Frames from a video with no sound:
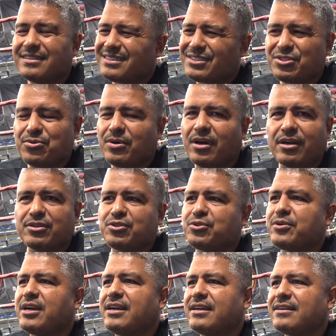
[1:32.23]
It's too hard to
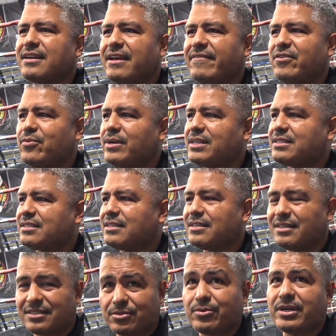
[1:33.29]
train heavyweights.
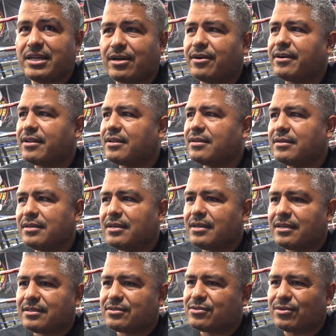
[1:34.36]
It's really hard.
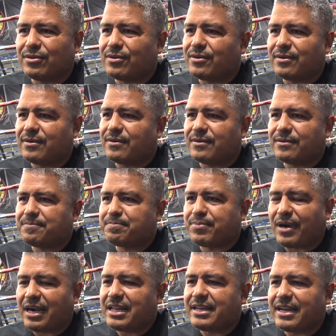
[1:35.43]
So
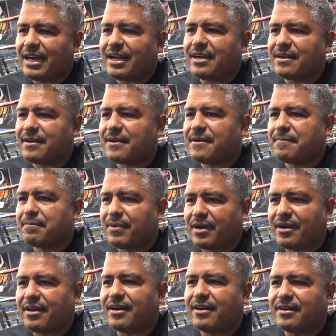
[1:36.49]
probably not,
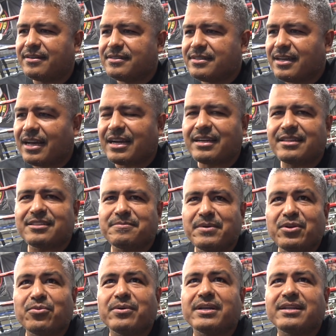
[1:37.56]
but uh, I got this
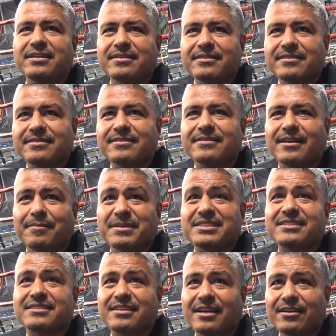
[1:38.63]
middleweight. I'm a
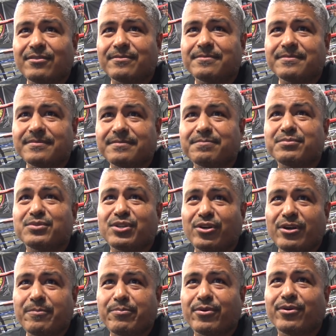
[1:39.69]
sign him,
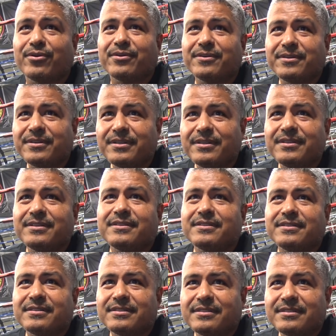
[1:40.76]
turning pro. It,
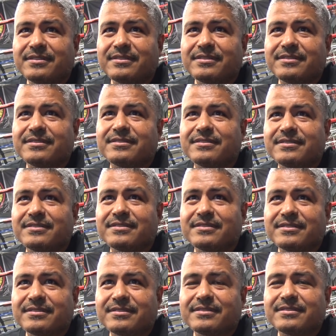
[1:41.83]
would it, who,
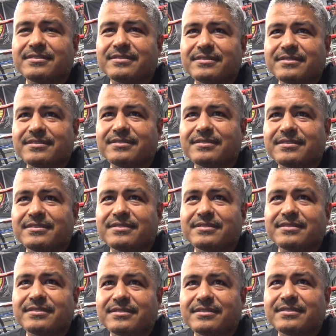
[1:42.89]
who could you match him
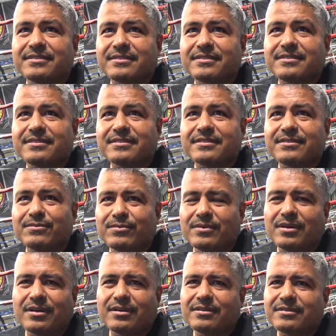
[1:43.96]
against? Not match him against, who
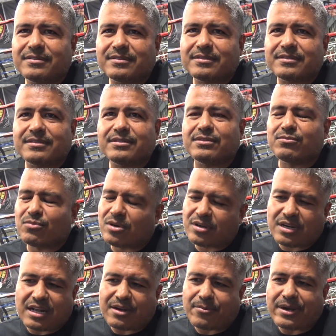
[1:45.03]
well, would you say his game is well,
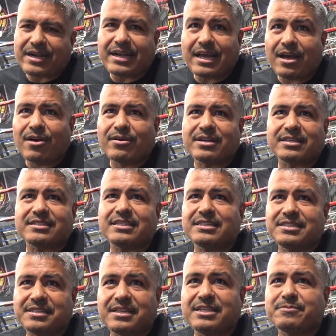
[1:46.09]
like? Well, not right now, because
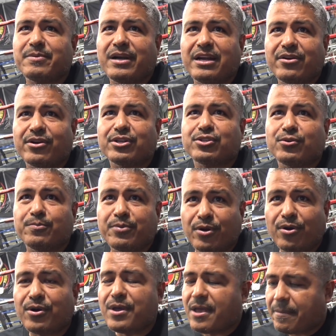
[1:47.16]
he's, he's barely going to turn
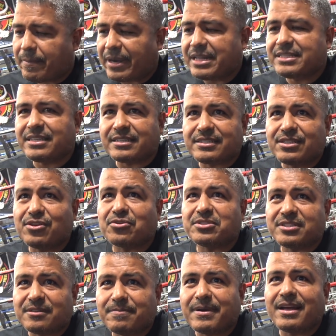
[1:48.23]
pro, but he's got skills.
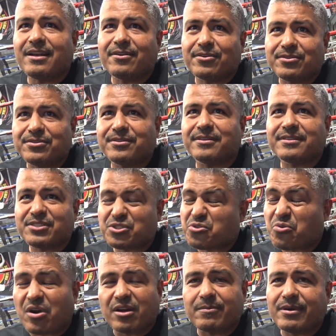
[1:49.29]
He's a bad little dude,
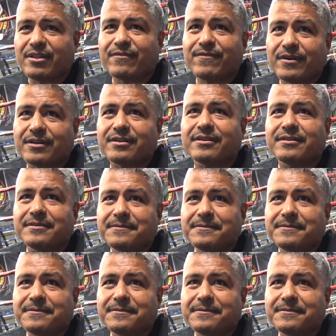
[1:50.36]
strong motherfucker.